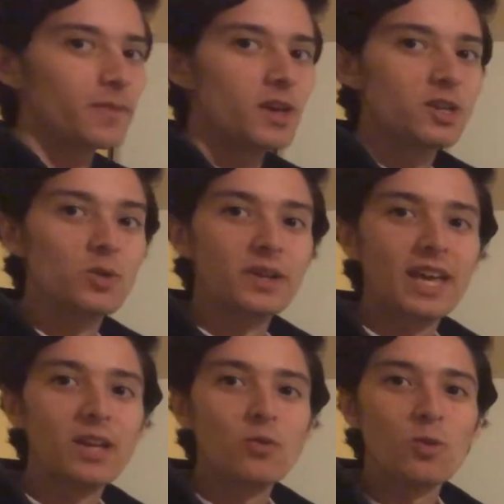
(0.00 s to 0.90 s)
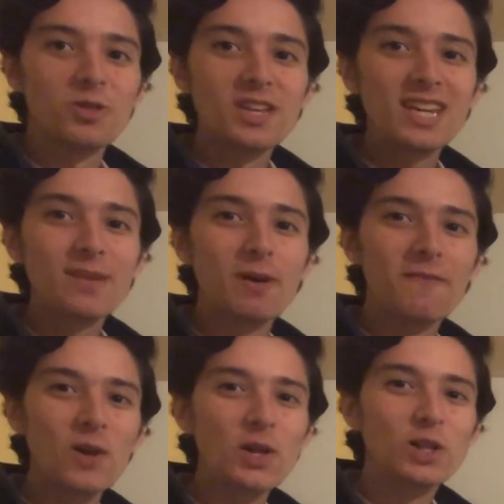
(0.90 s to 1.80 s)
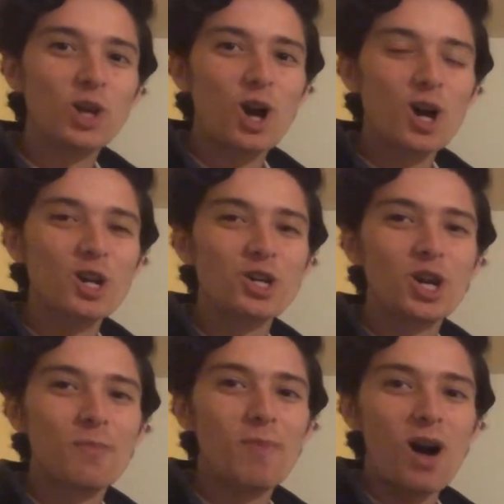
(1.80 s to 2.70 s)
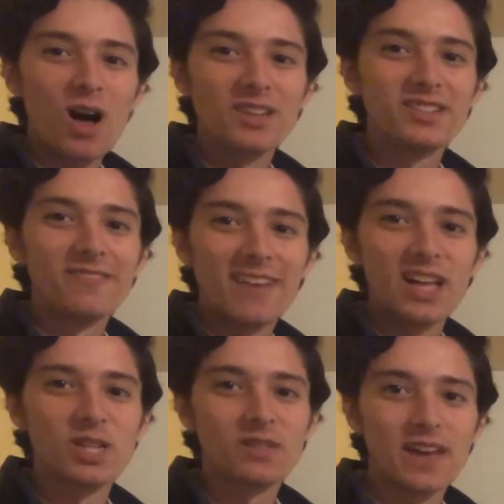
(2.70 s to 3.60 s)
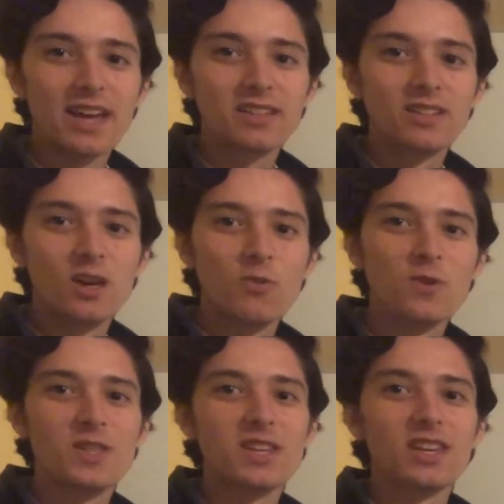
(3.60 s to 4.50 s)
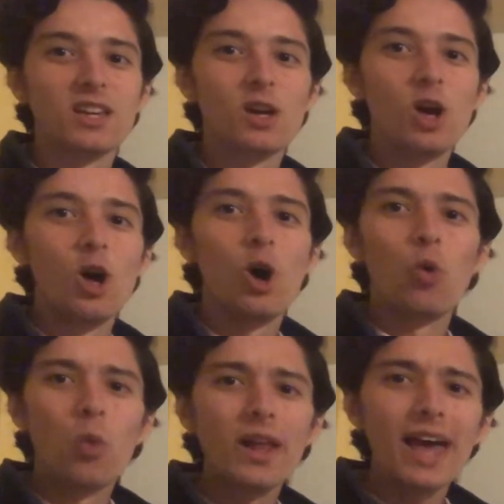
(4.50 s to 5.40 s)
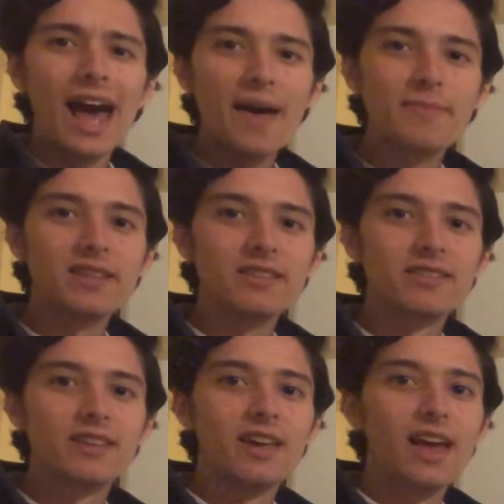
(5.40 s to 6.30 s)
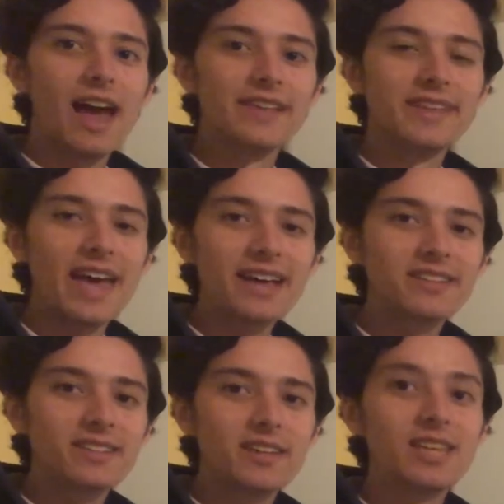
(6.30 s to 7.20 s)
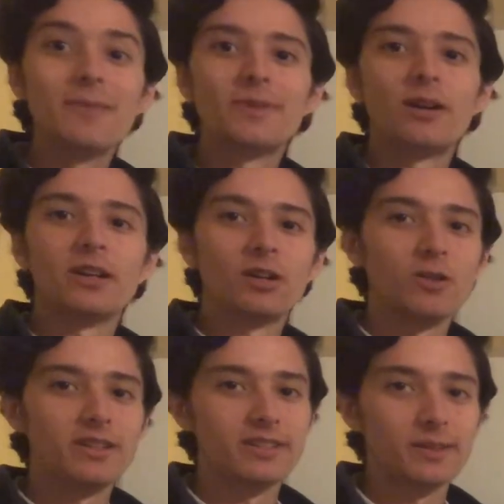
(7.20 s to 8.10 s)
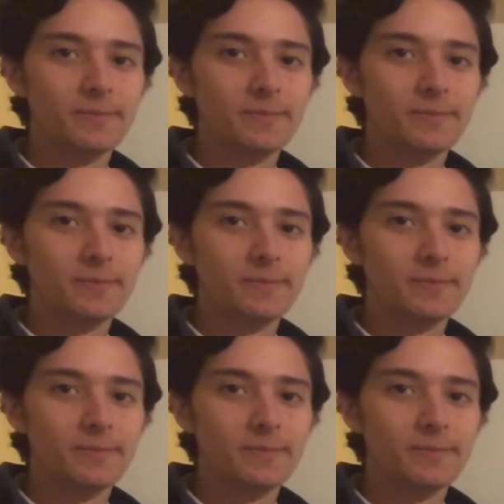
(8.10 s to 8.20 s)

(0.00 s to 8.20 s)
So again, we're thinking about very large positive values of x. We're thinking, what happens as x keeps on increasing?